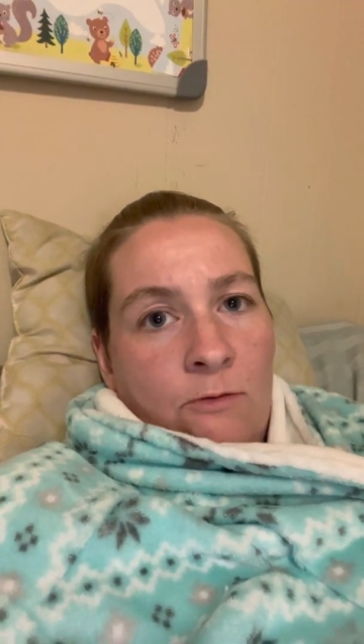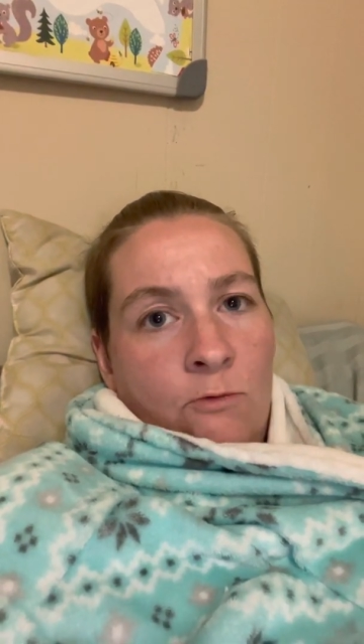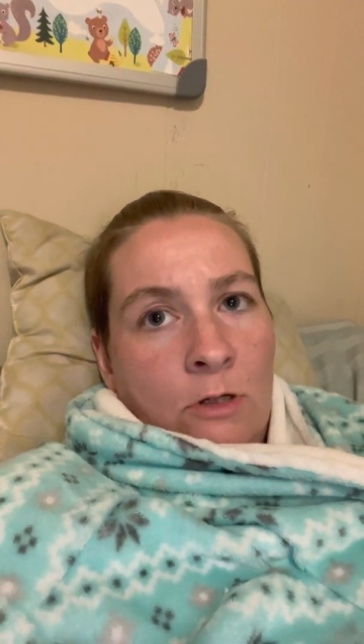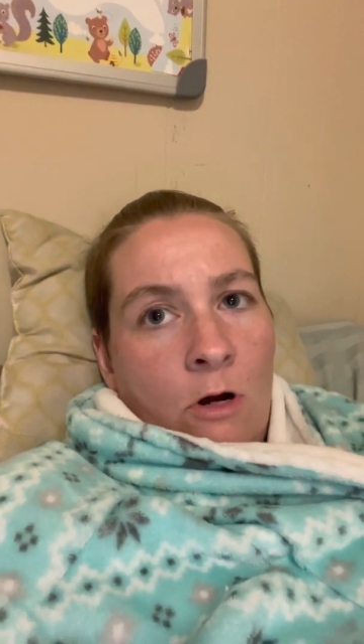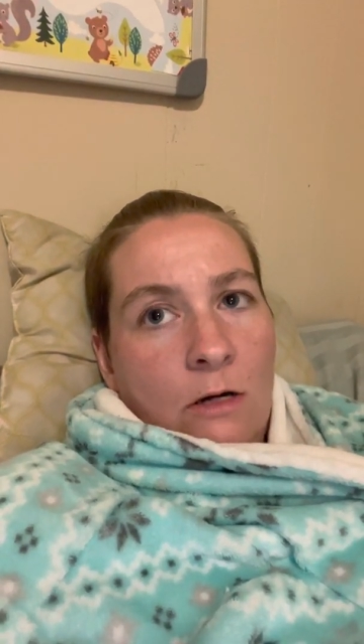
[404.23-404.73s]

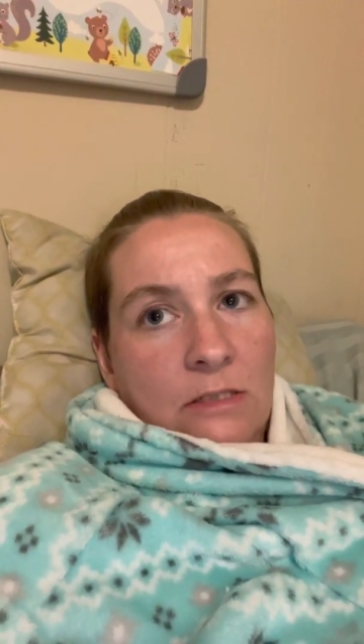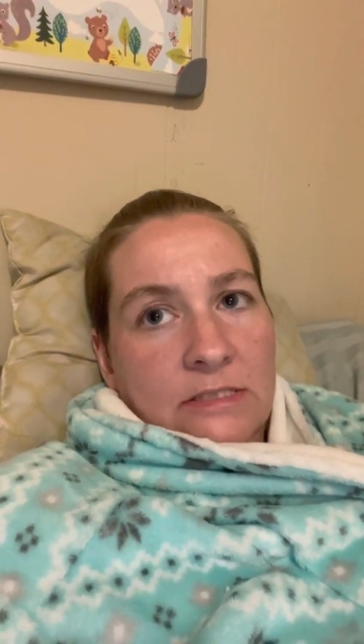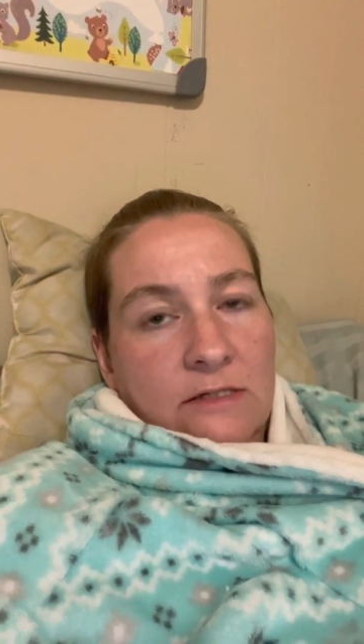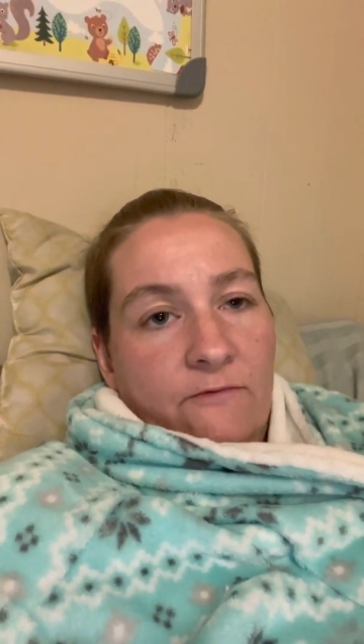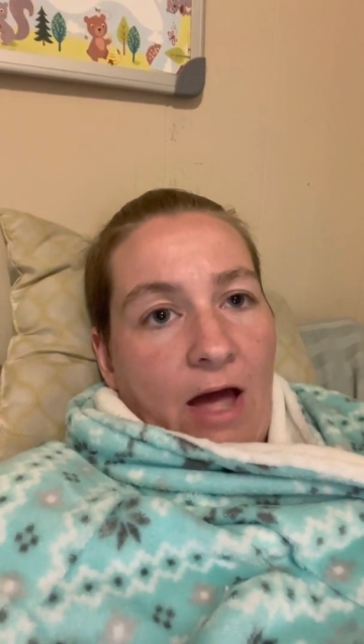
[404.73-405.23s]

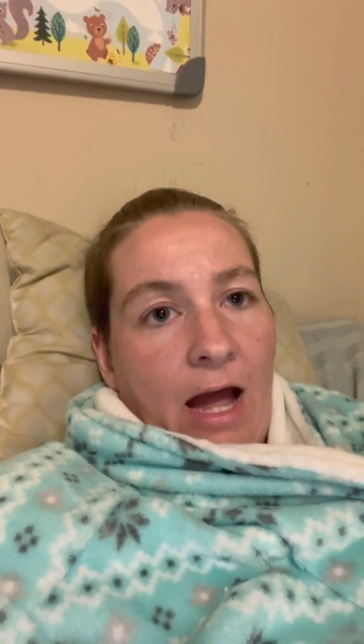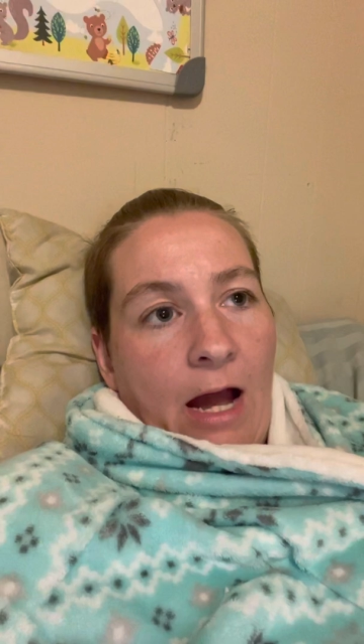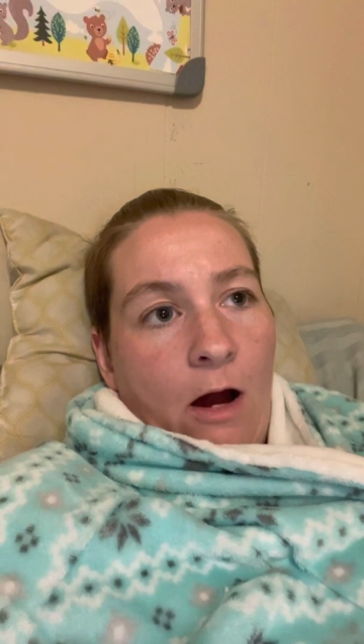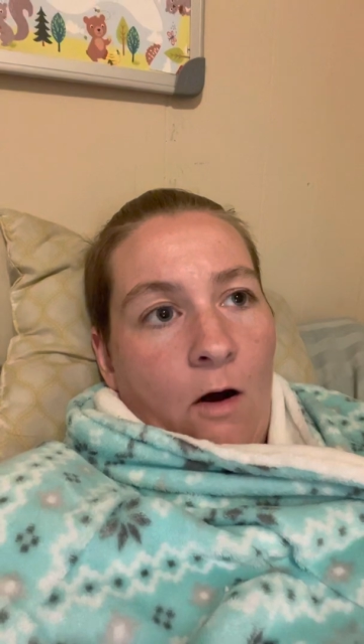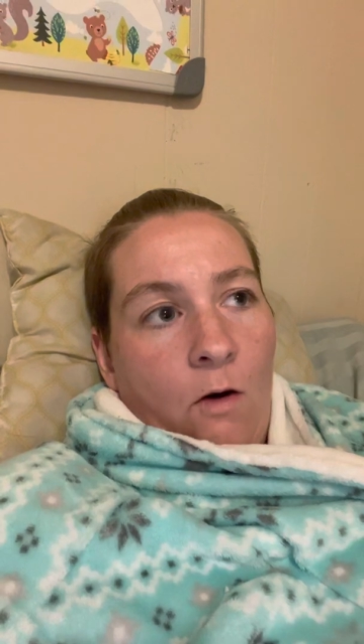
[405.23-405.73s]
regardless of
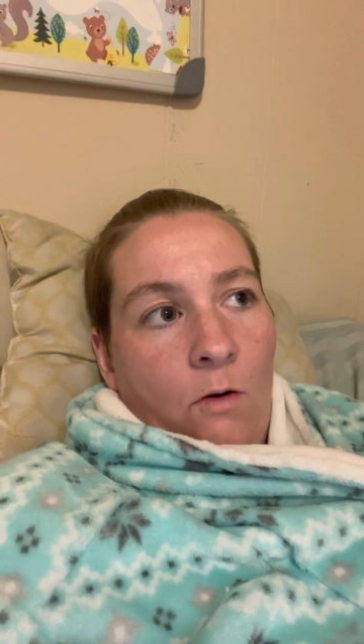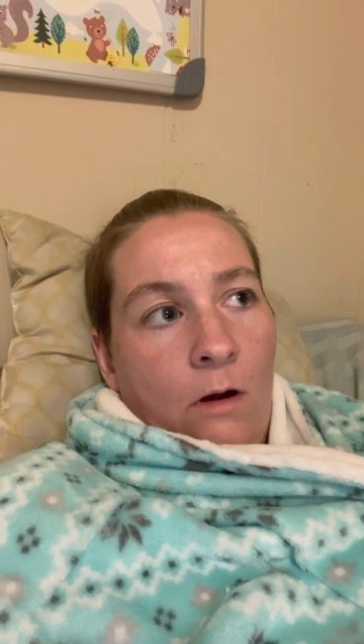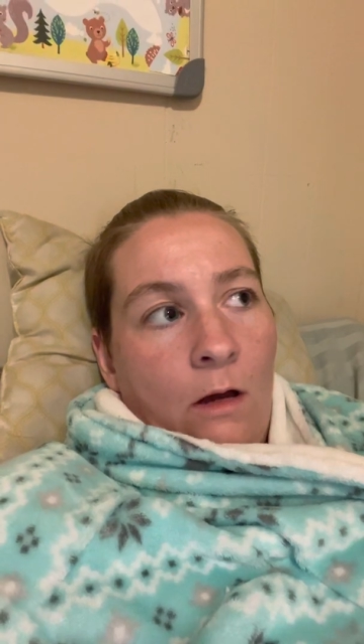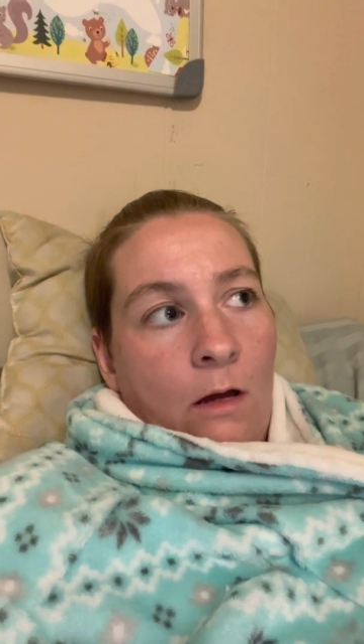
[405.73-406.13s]
how